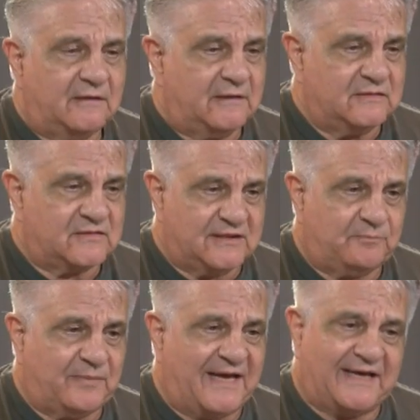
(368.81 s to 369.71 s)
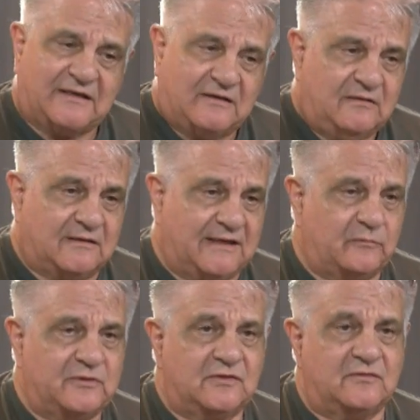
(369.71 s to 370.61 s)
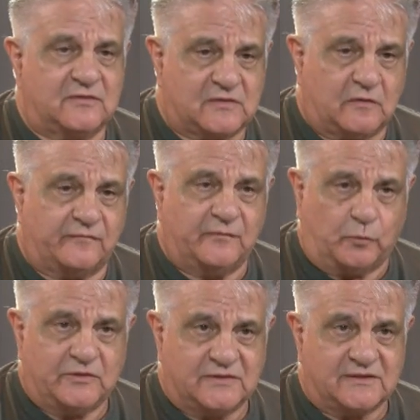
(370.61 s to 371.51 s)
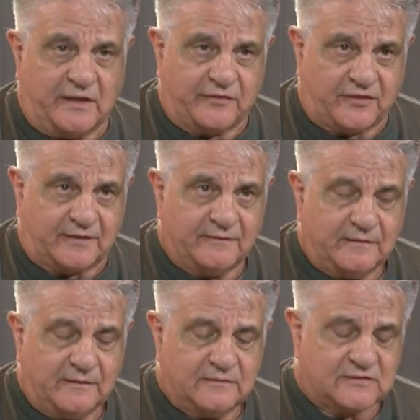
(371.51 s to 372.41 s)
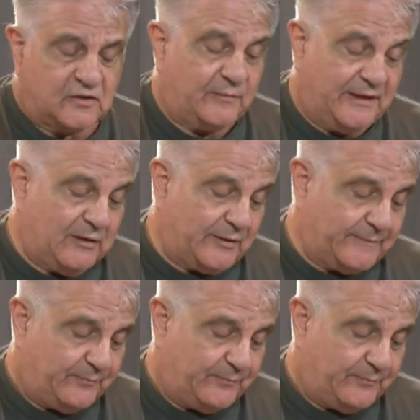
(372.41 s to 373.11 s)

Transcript: You sit back, you get what you deserve, which is nothing. So, anyway.